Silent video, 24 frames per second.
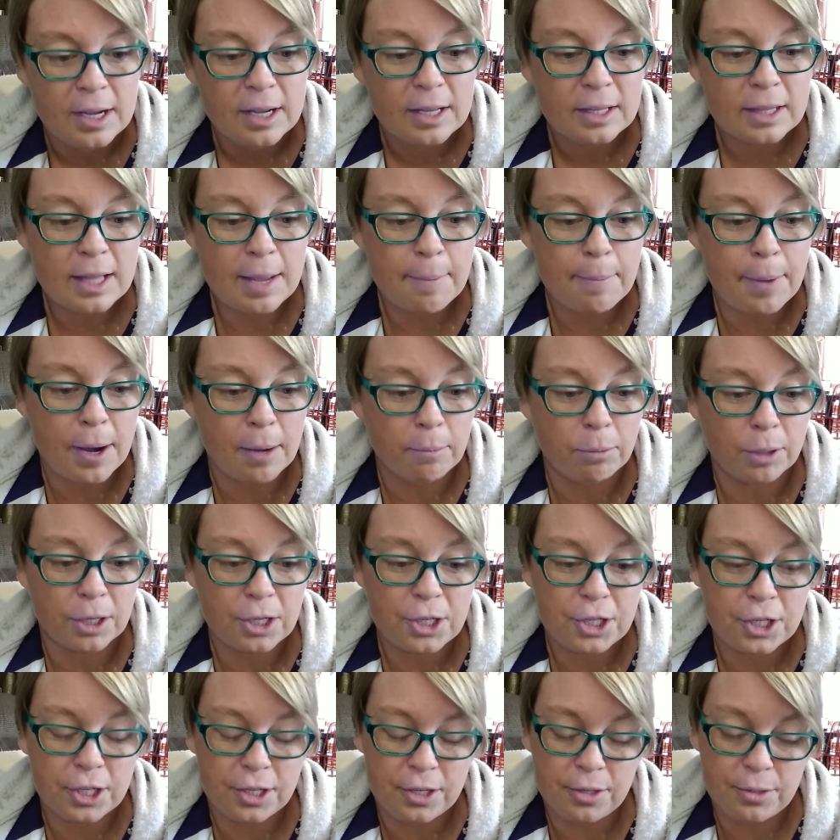They
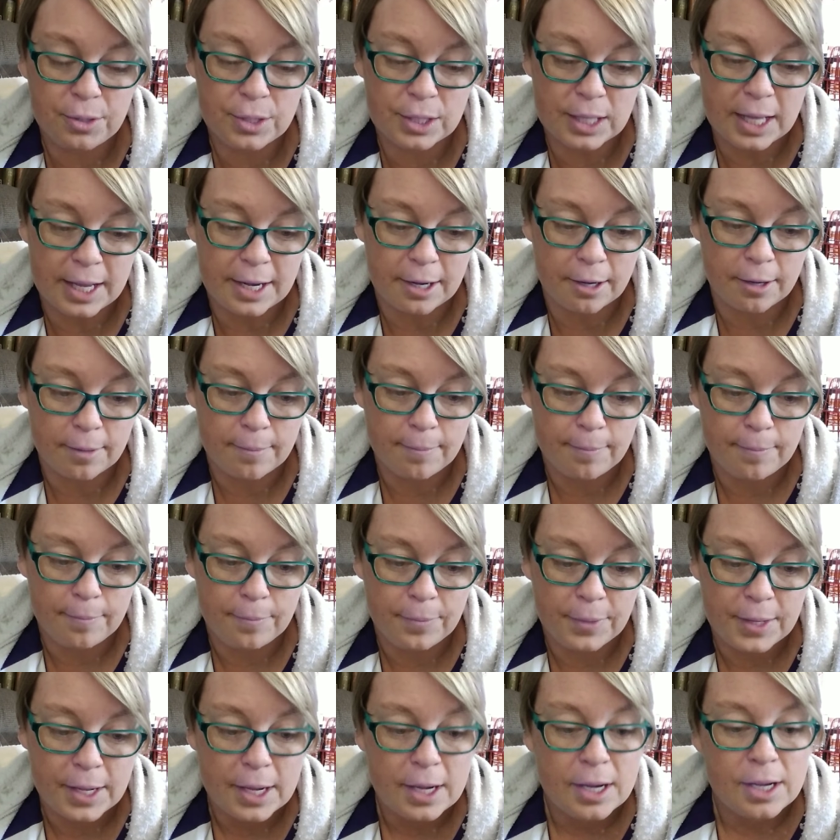published a newsletter.
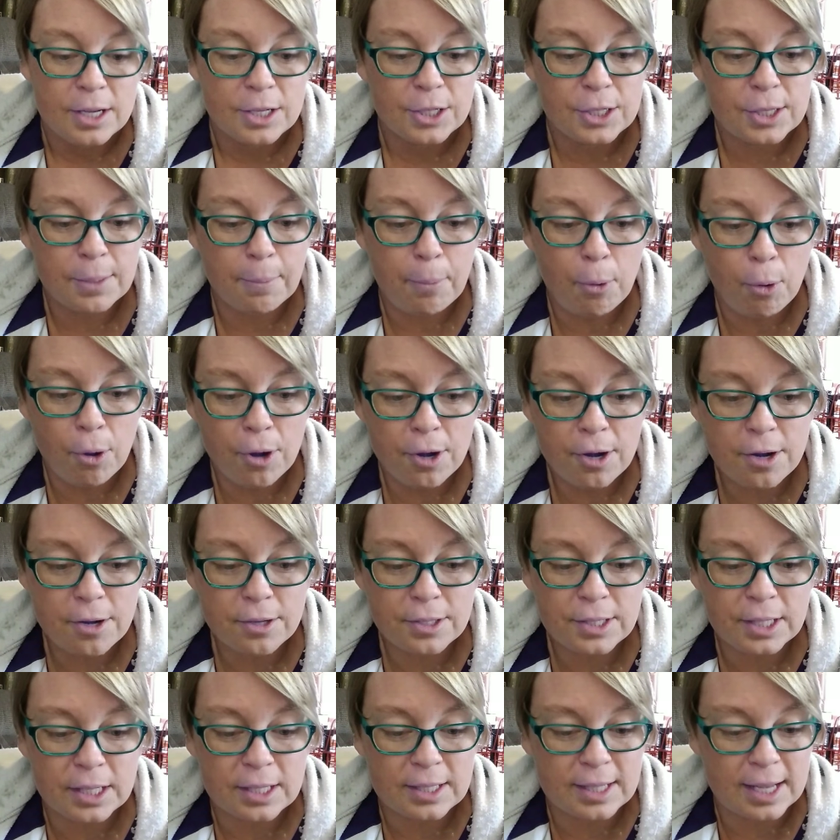
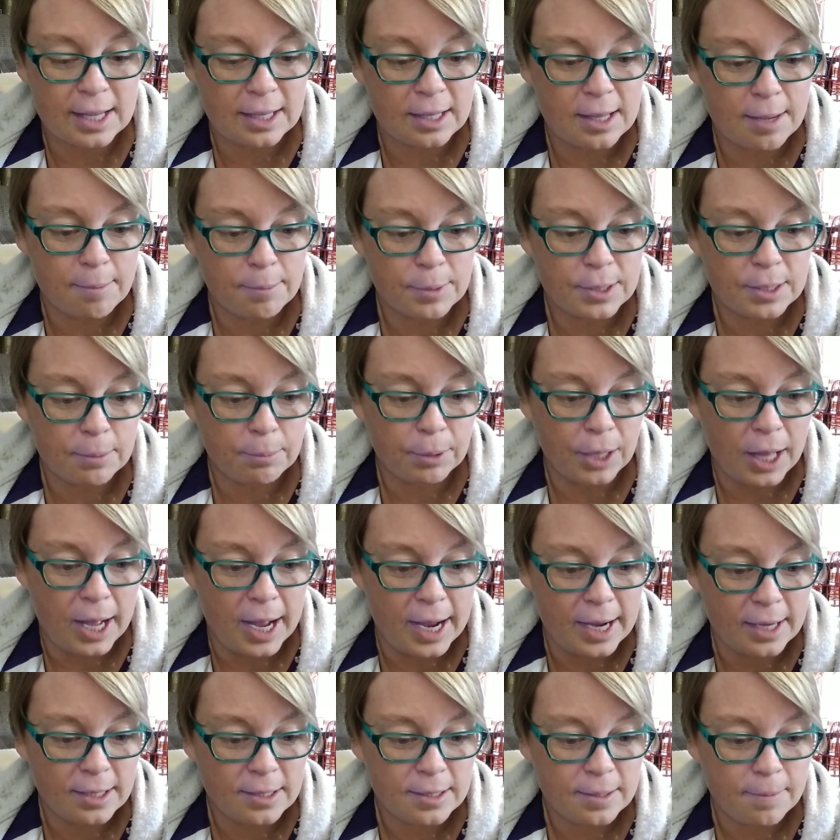Supporters sent them
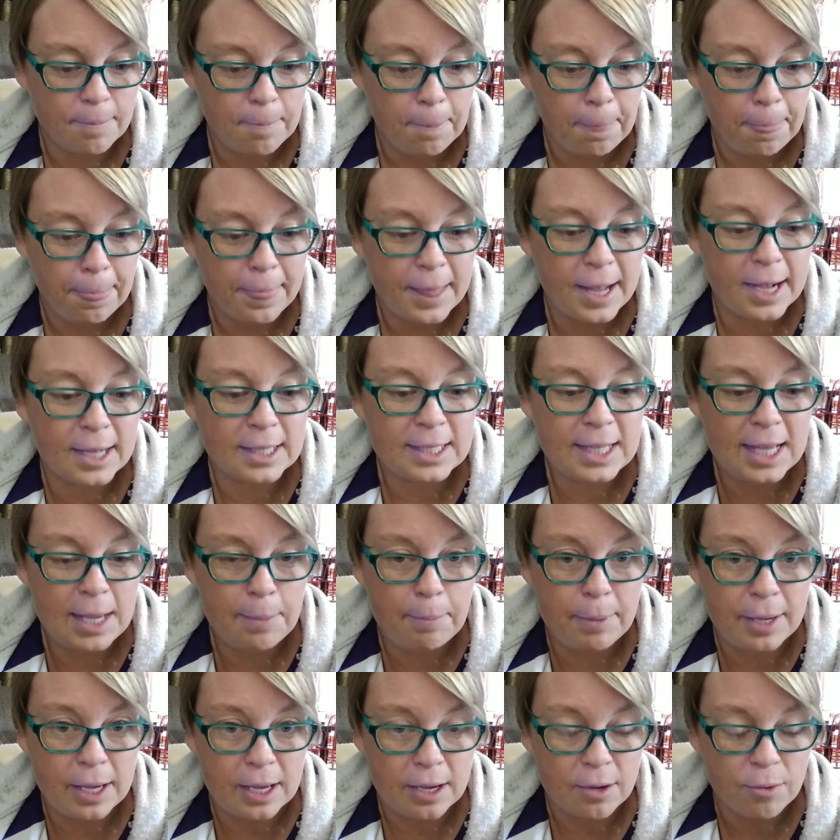supplies. A
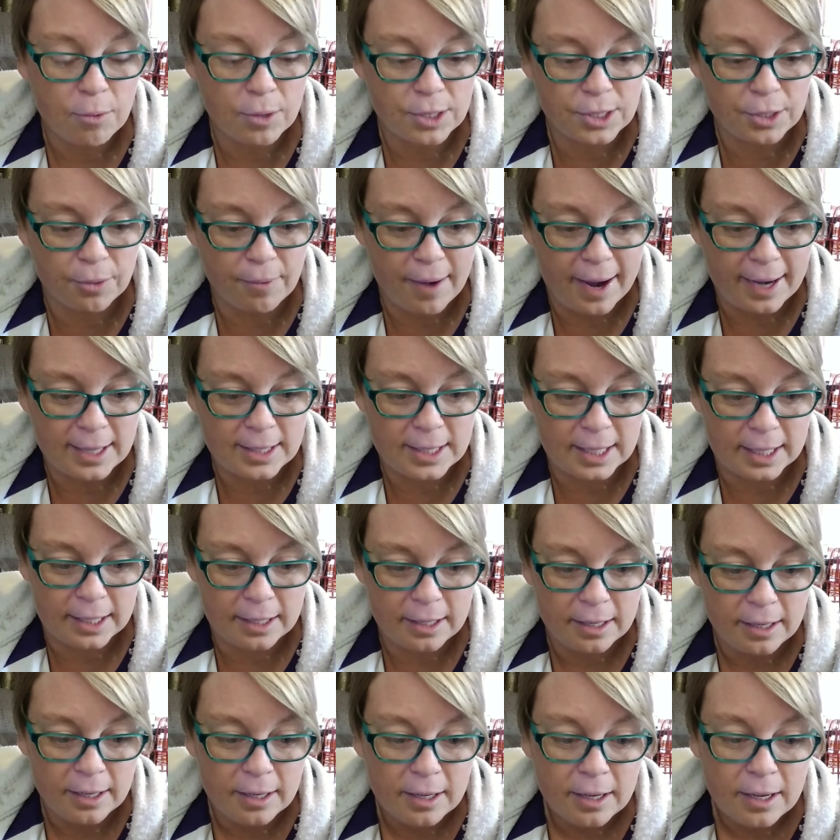teepee was erected.
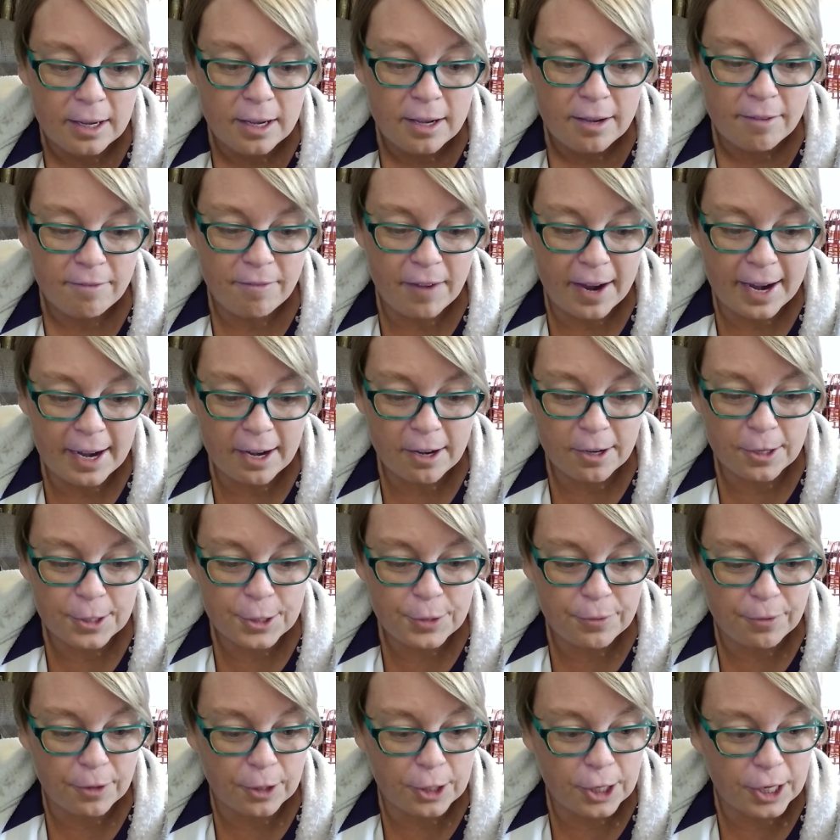Fires
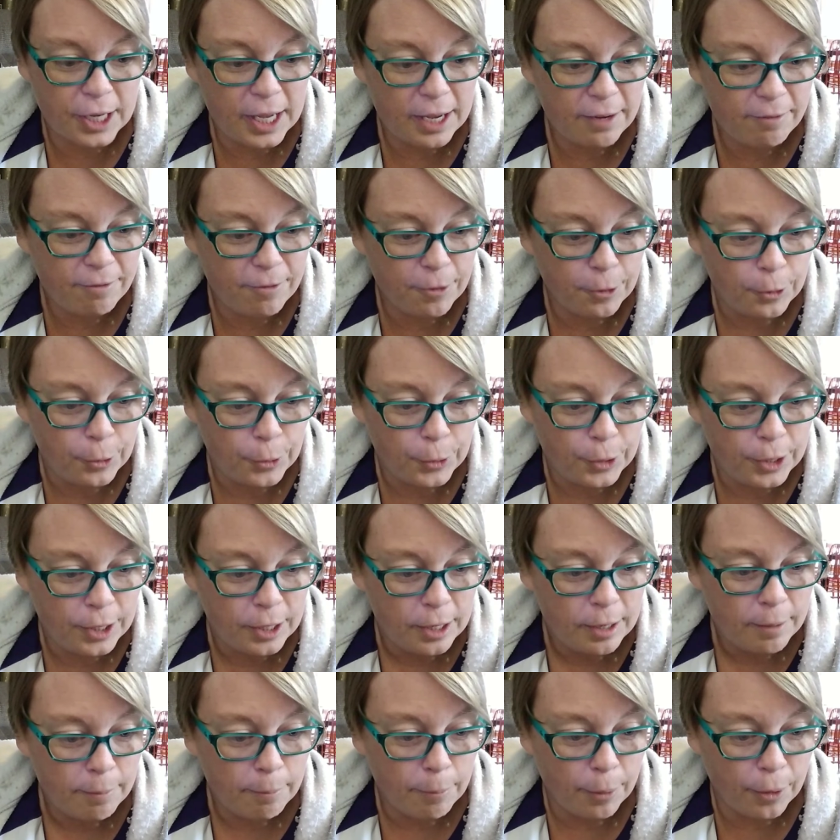for cooking food
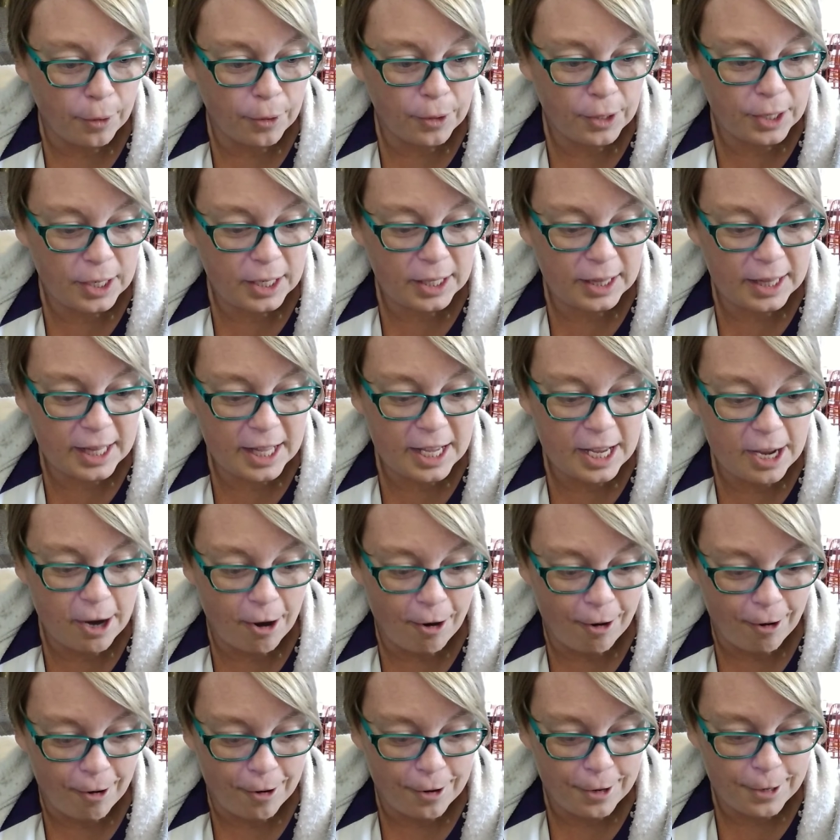burned in the
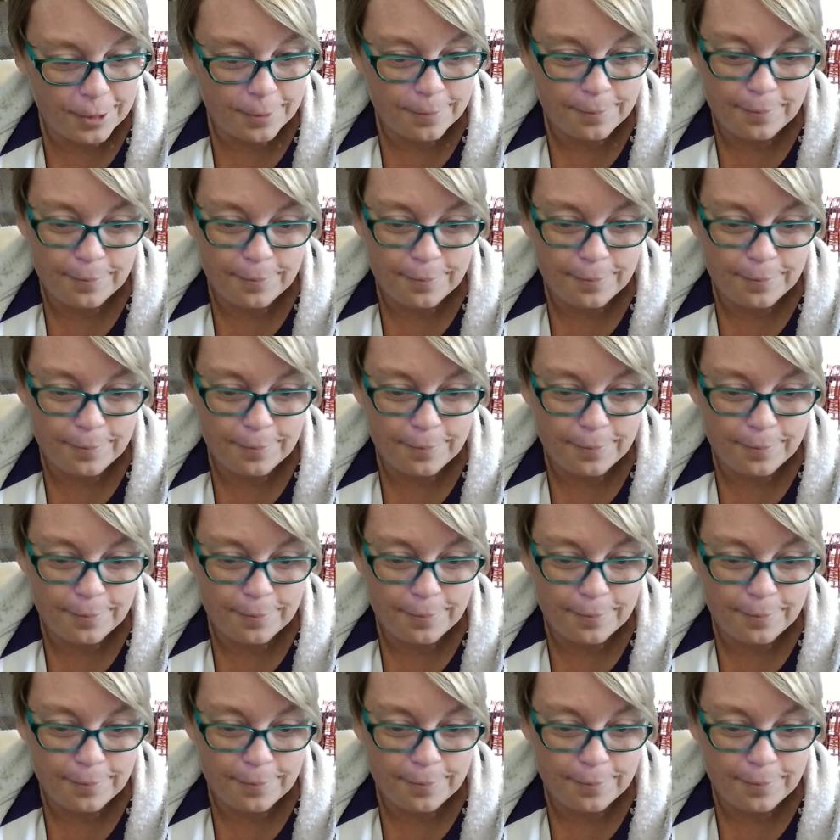yard.